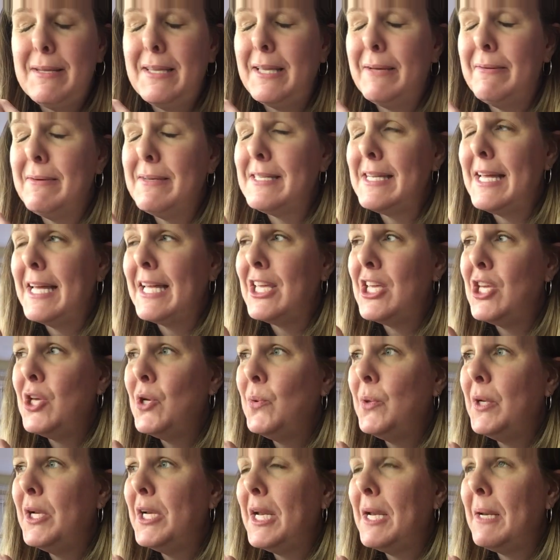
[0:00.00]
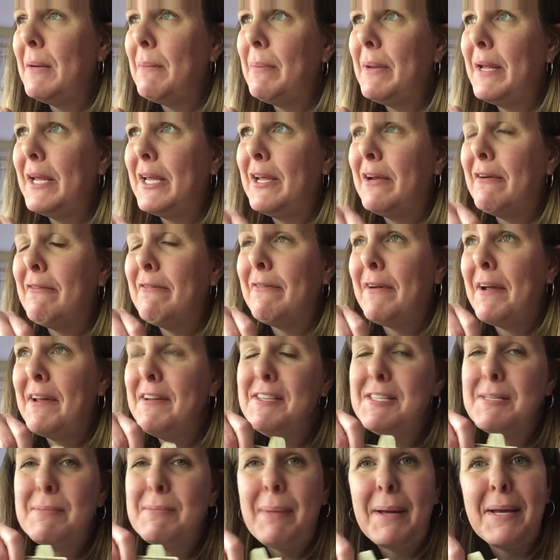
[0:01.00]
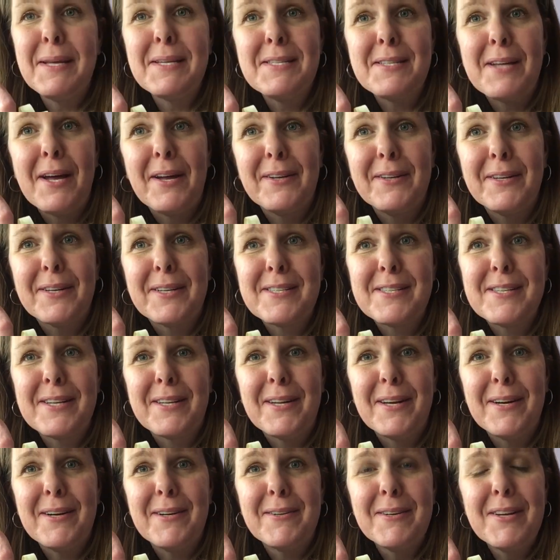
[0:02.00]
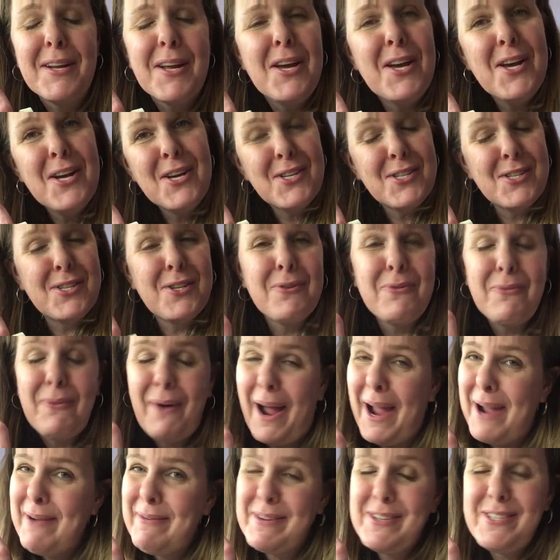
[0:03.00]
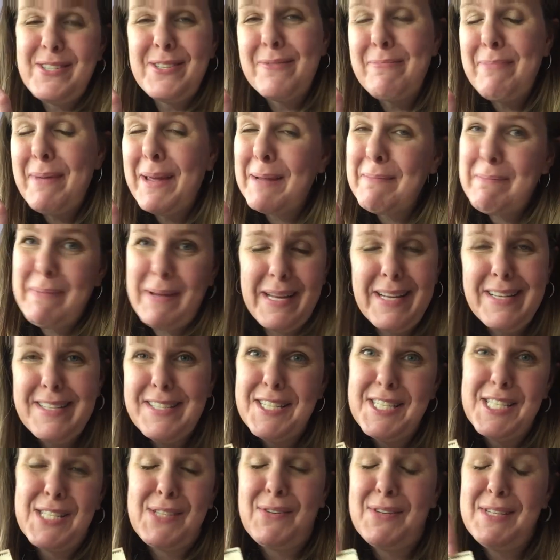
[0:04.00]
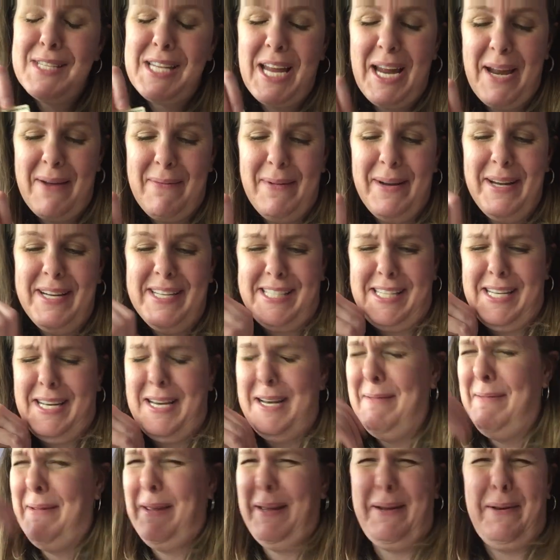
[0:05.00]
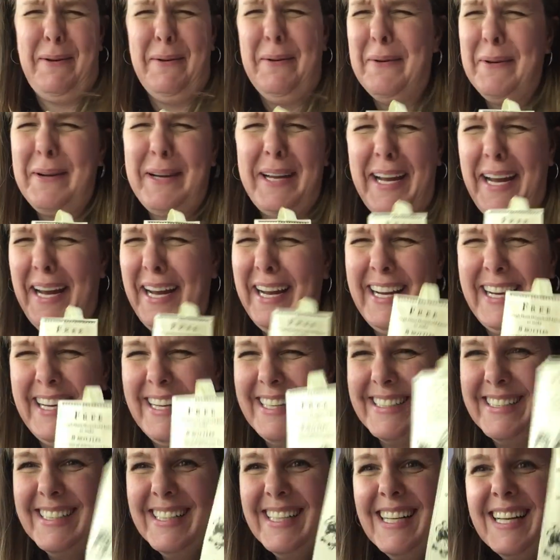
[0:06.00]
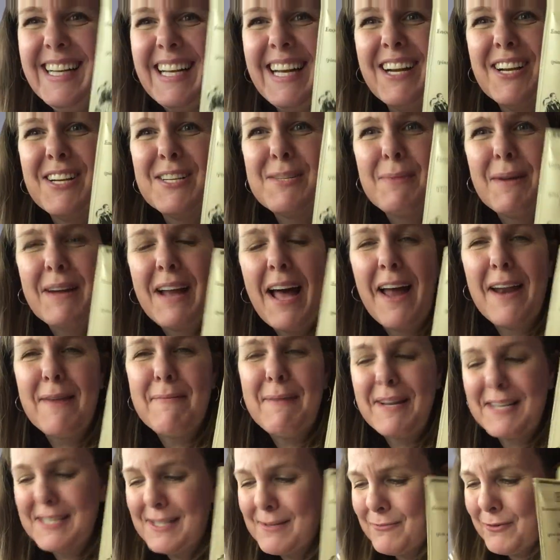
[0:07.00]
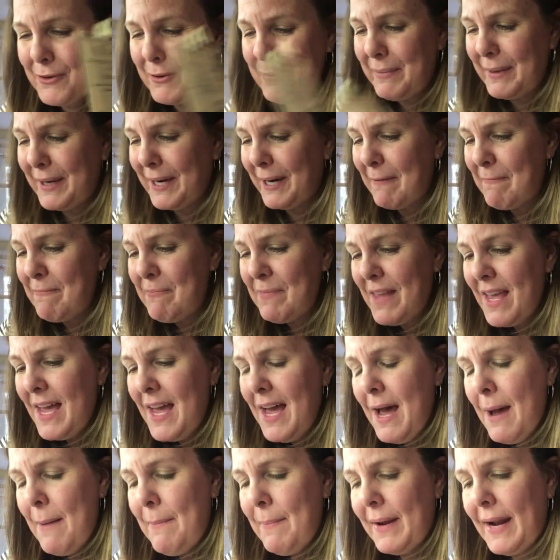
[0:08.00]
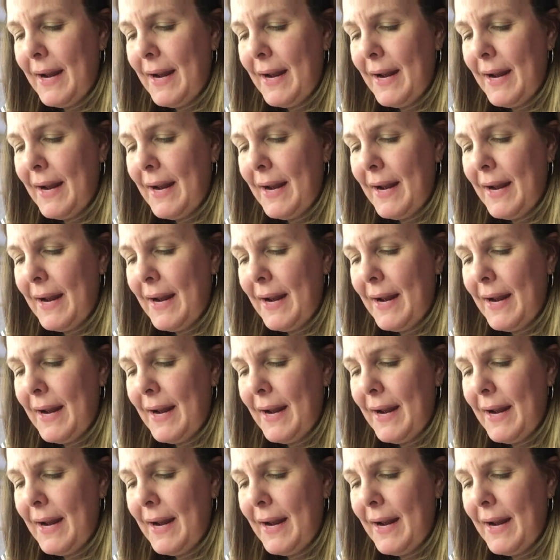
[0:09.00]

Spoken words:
that was like, you wouldn't pick your friends based on looks alone, so why would you pick peaches for the same reason? I'm like, okay, here's one how to make some root beer. But